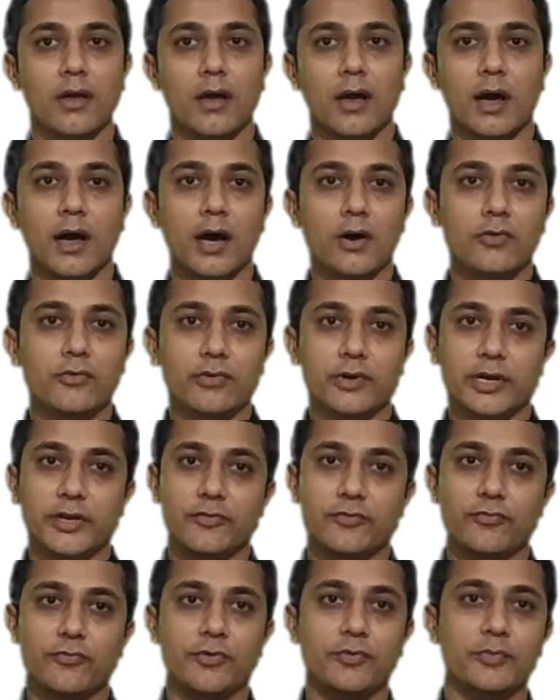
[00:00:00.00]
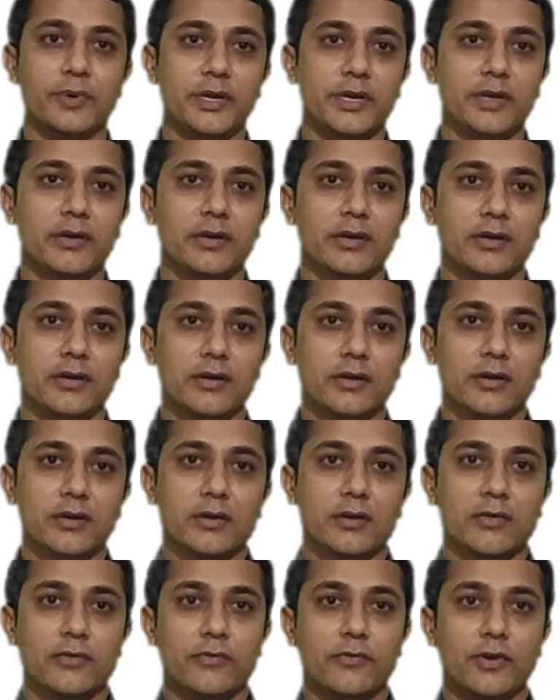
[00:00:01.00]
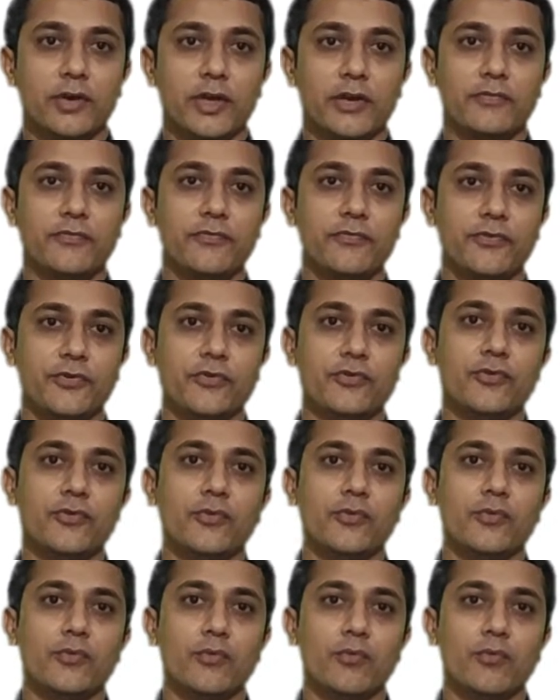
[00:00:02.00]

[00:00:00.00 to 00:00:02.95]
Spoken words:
How it would be if few